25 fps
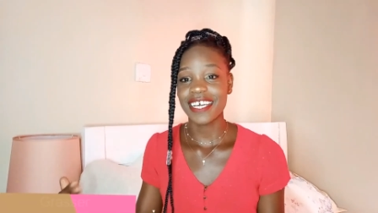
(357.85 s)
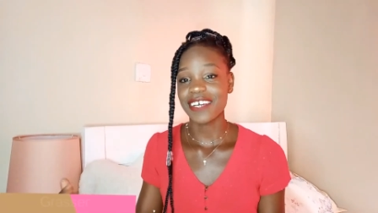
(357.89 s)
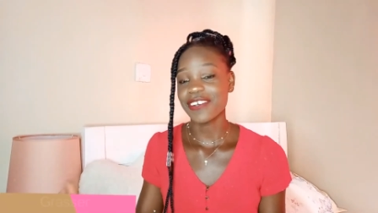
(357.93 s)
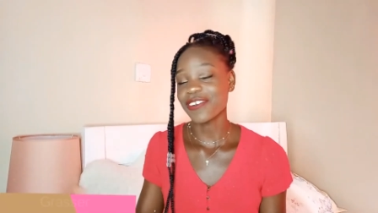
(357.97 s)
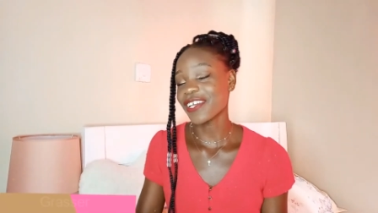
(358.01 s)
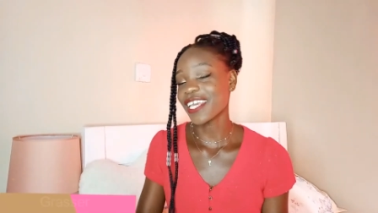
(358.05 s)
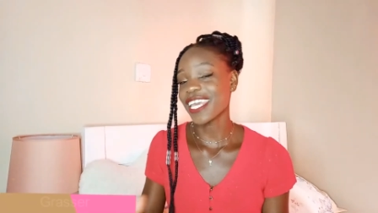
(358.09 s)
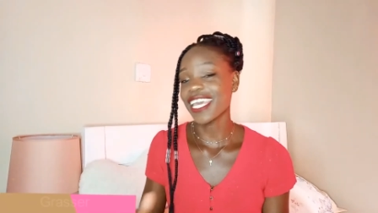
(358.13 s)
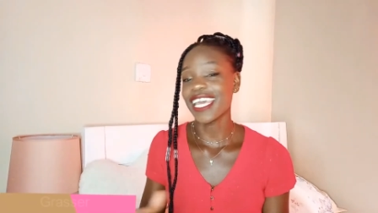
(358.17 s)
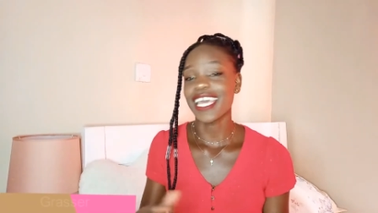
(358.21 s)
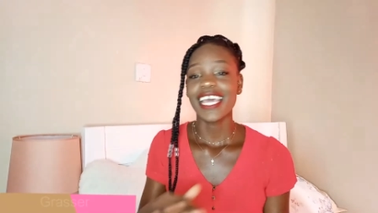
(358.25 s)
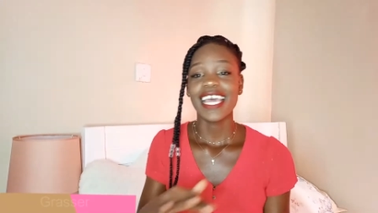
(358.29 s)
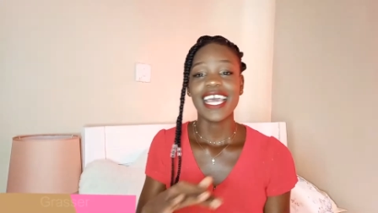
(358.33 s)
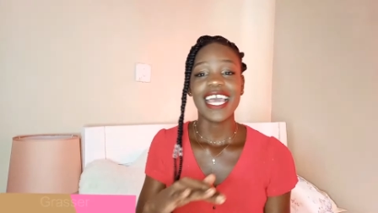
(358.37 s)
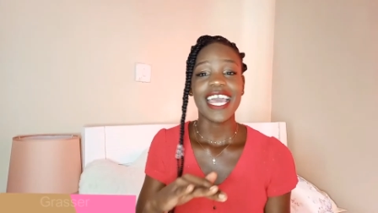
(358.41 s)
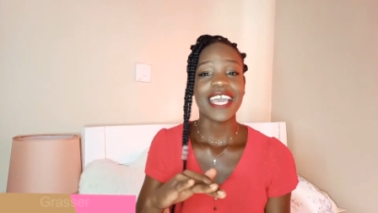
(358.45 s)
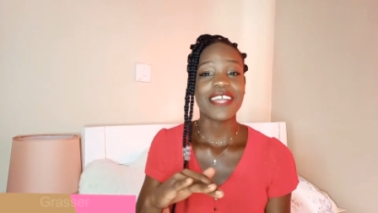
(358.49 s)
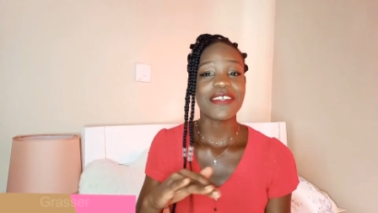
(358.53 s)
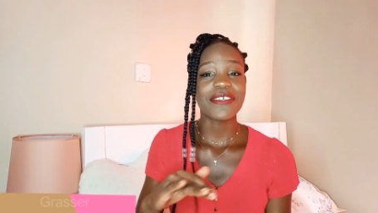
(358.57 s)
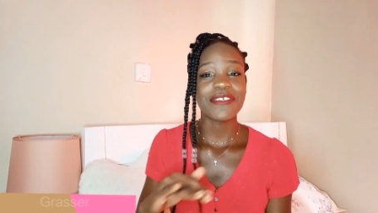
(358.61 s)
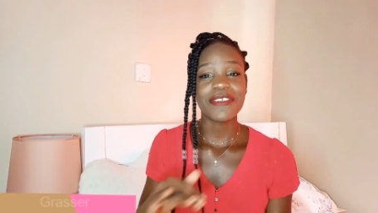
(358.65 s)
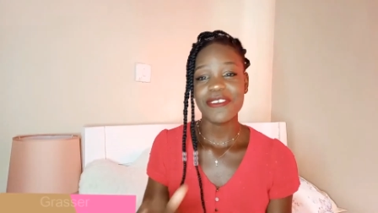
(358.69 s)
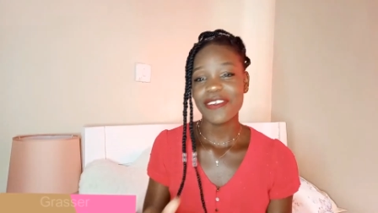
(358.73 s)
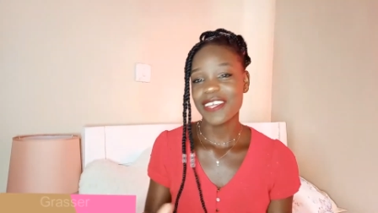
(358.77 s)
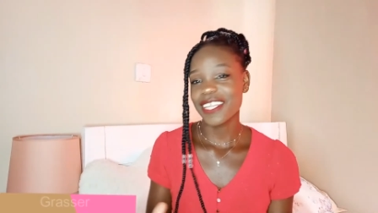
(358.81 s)
Okay, I
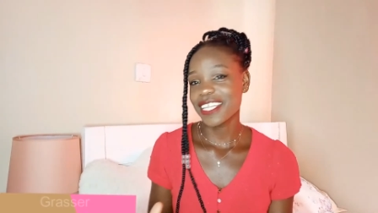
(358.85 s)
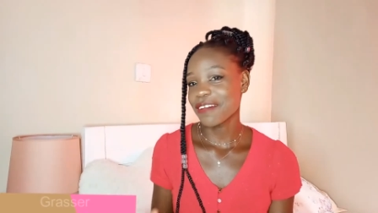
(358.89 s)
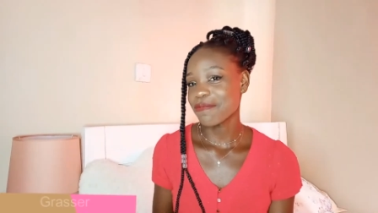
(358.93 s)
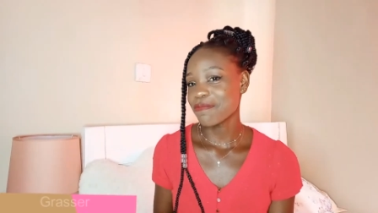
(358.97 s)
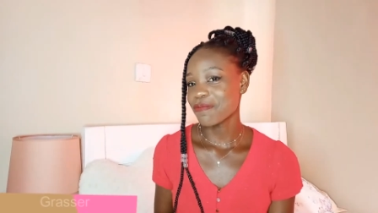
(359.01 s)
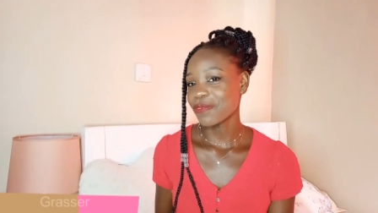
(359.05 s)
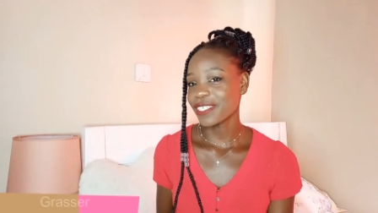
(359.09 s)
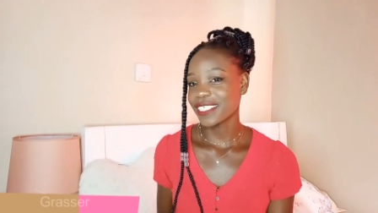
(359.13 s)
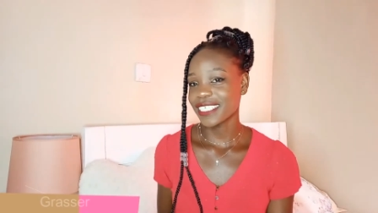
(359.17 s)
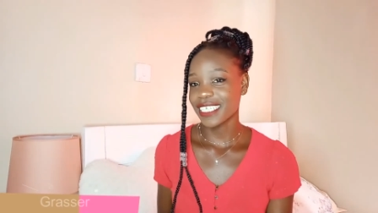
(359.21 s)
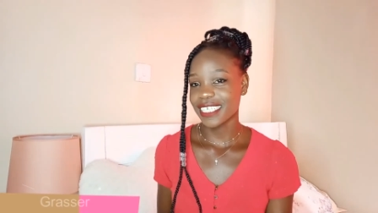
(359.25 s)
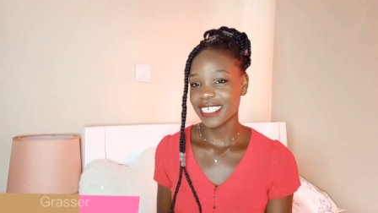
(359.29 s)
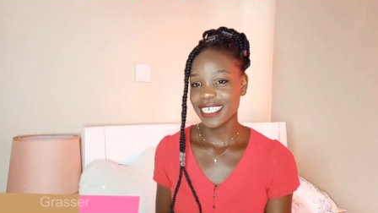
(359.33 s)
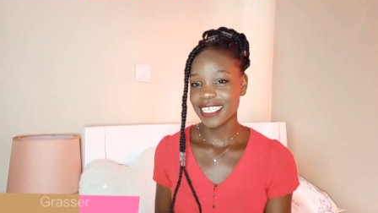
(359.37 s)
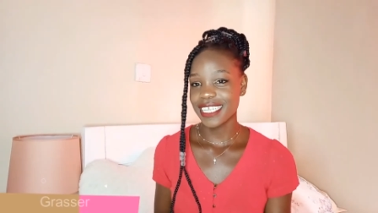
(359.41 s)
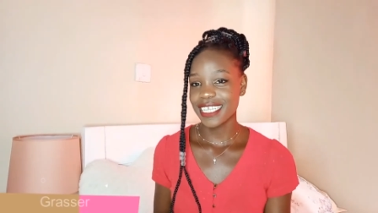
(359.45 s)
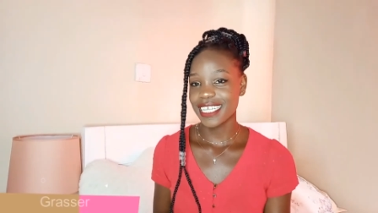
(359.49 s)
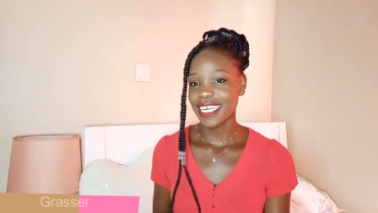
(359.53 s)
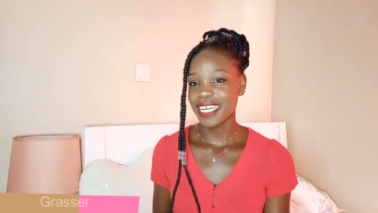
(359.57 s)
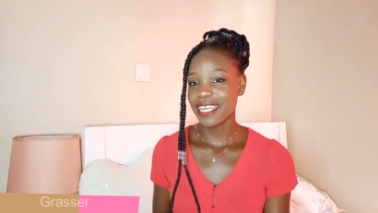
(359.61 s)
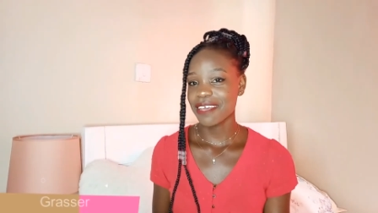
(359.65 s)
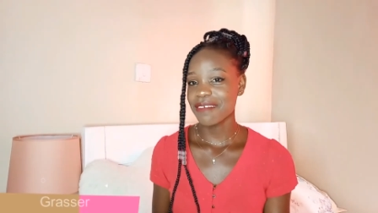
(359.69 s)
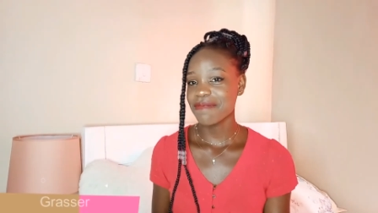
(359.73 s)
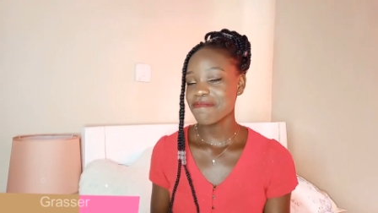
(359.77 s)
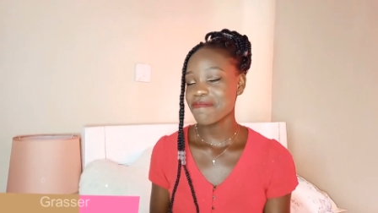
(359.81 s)
don't know whether I'm butchering the
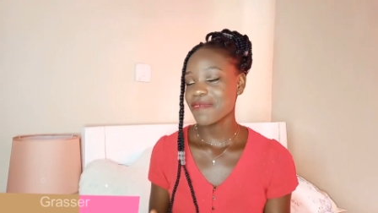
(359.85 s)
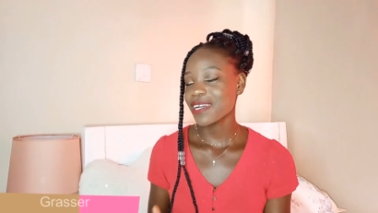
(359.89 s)
name,